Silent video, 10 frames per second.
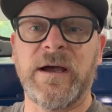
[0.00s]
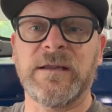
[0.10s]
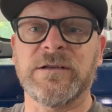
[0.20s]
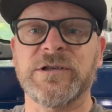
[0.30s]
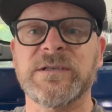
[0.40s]

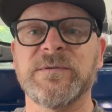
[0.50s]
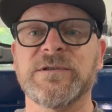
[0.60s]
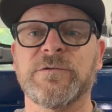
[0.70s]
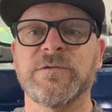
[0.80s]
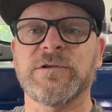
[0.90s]
idle adjustment
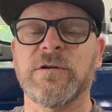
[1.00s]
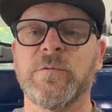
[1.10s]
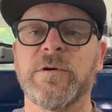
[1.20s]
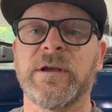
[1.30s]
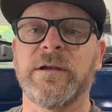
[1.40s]
screws aren't
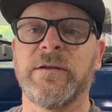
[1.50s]
working,